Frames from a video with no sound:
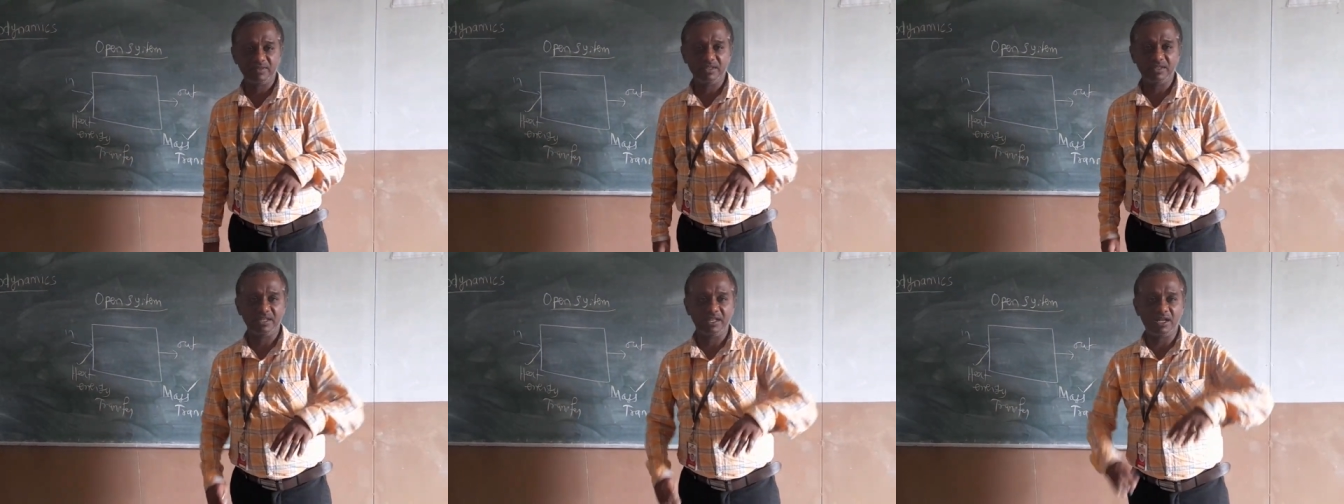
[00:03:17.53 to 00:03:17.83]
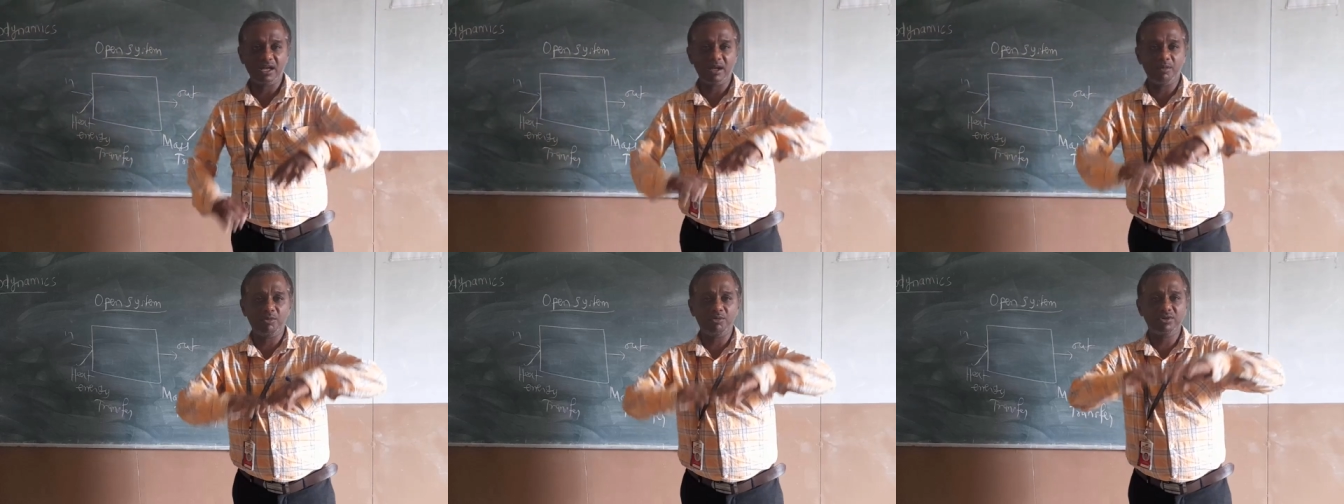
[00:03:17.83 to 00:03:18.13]

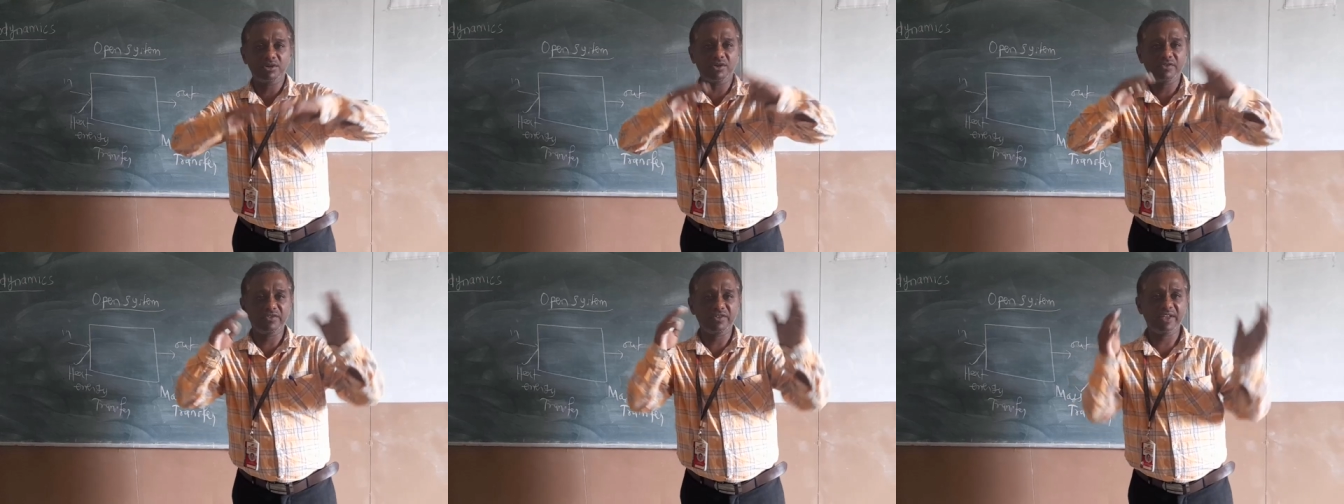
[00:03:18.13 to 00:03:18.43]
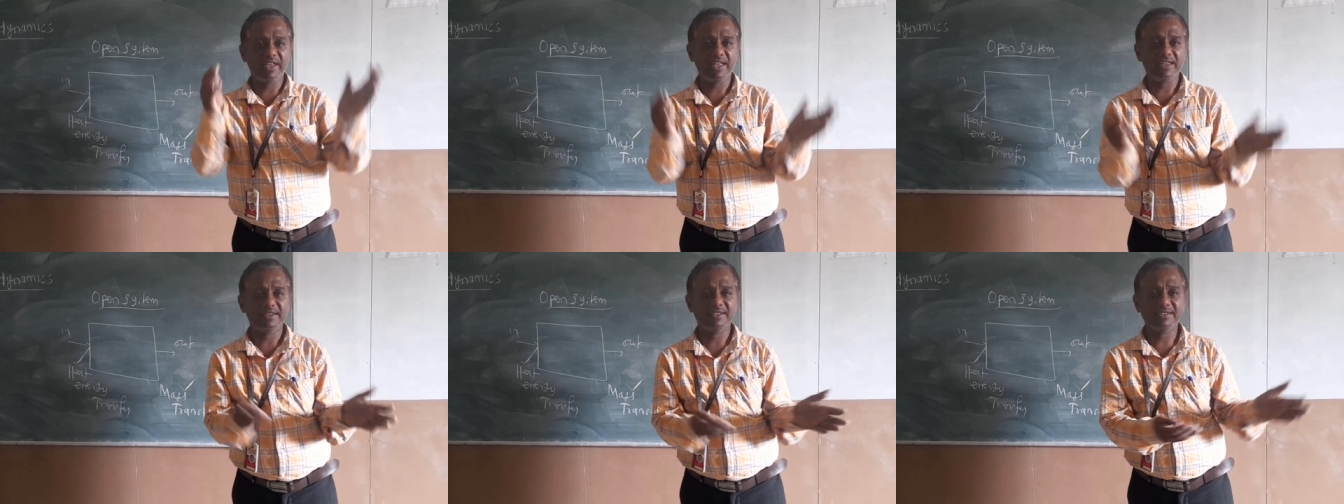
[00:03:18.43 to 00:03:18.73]
the amount of
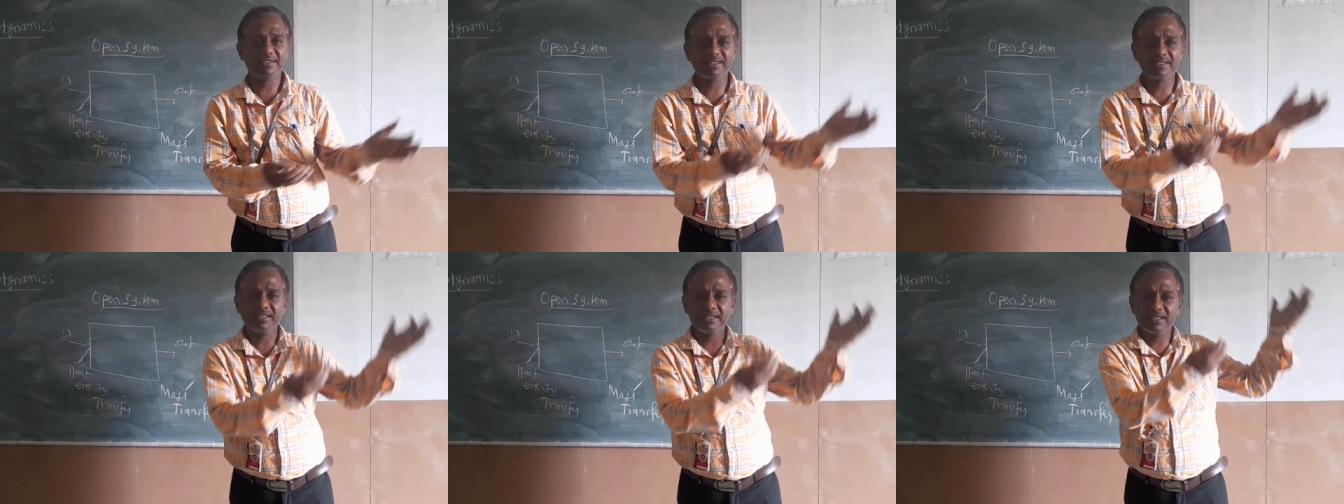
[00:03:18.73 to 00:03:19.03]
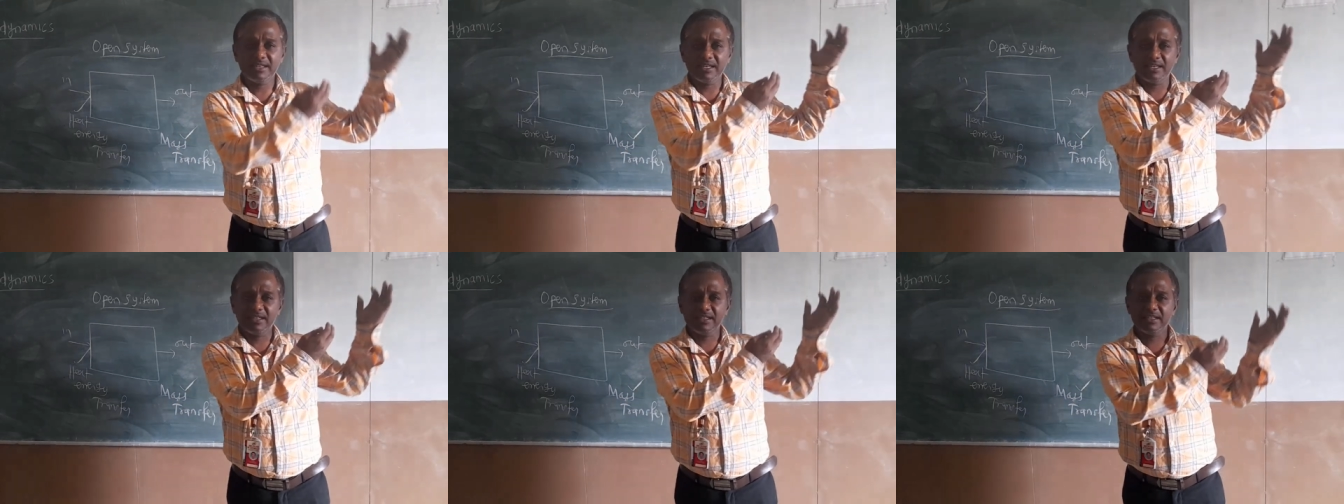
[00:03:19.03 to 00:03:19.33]
air is
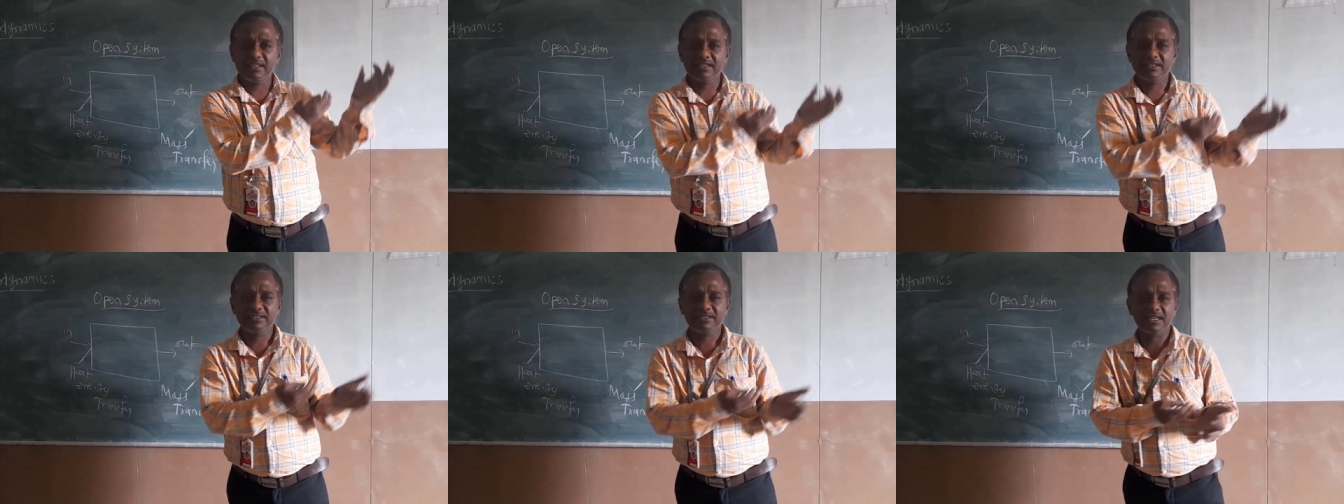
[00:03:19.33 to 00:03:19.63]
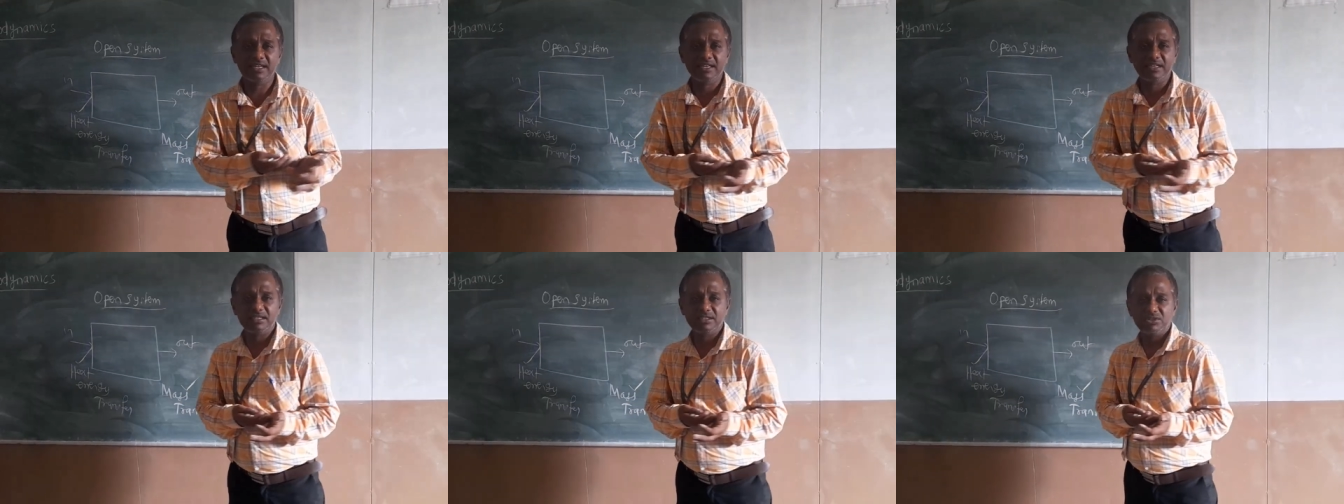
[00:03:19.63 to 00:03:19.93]

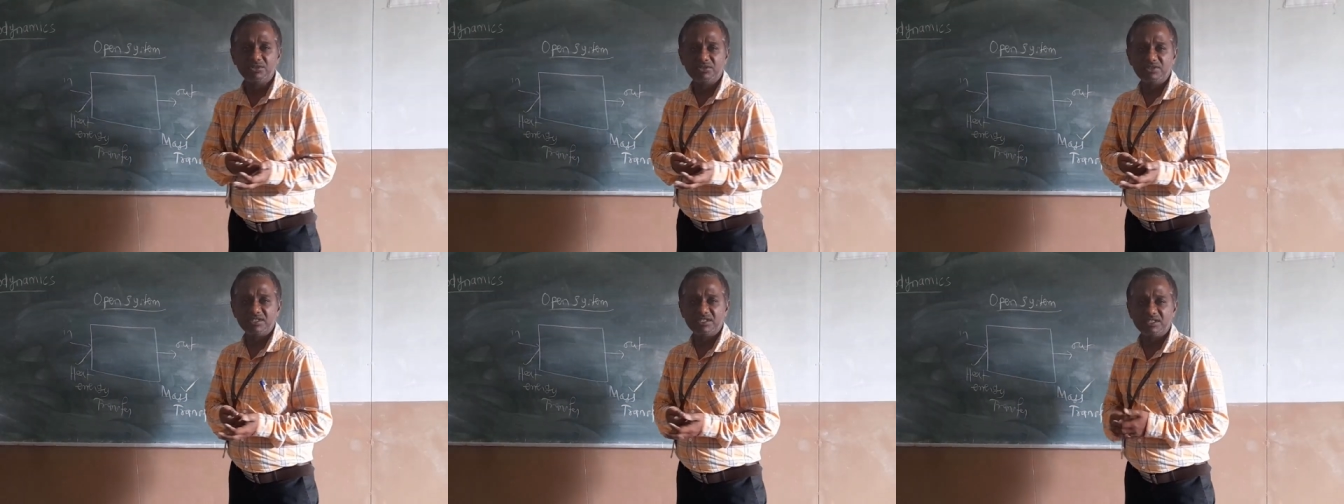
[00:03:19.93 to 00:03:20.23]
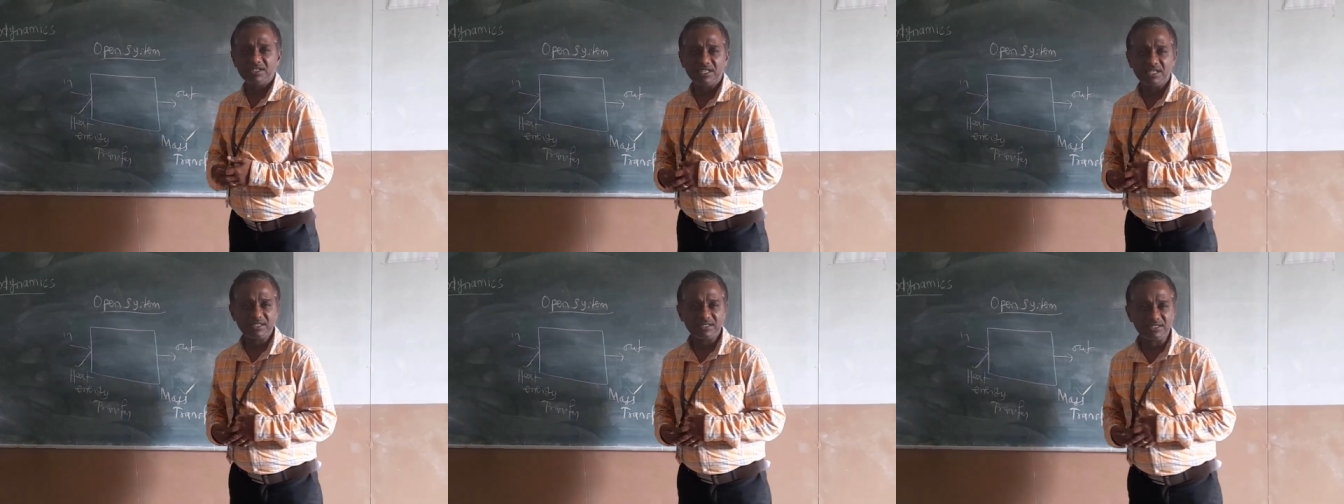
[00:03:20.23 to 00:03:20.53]
sucked during the
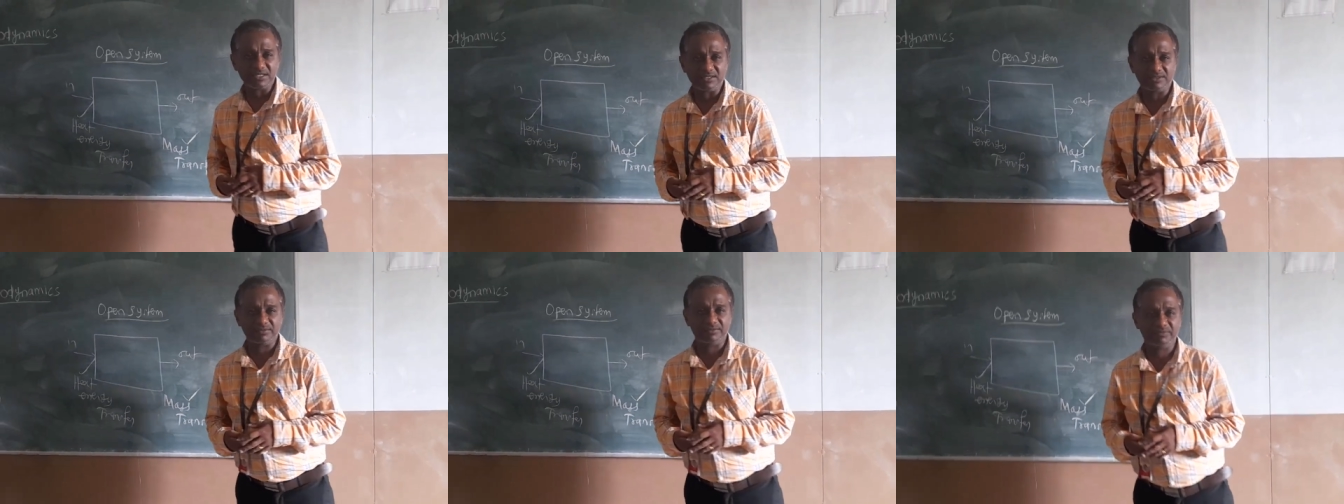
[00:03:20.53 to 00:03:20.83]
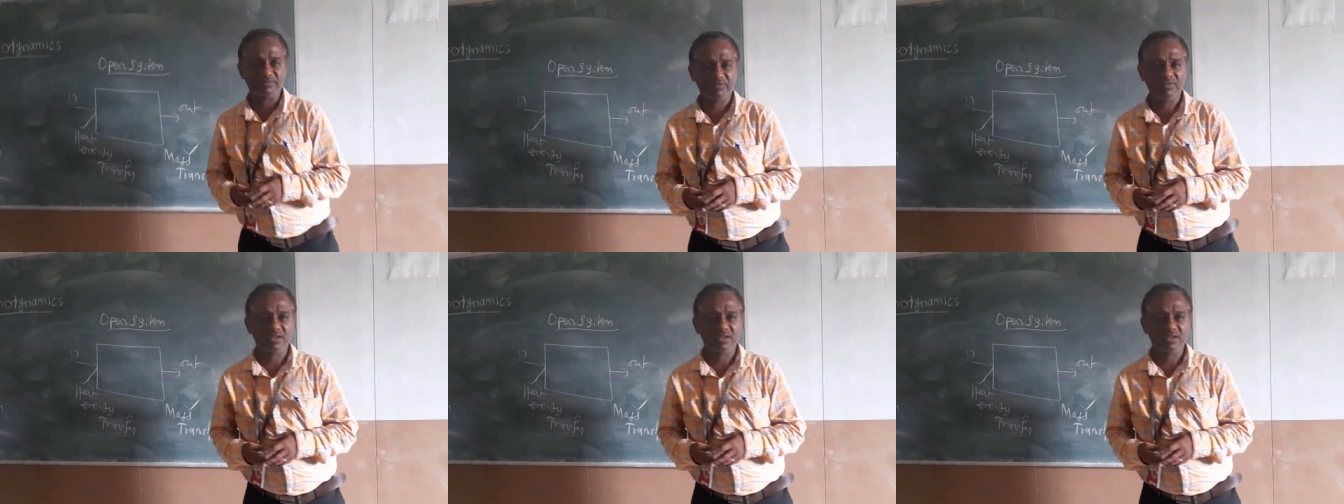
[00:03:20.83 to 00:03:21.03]
suction.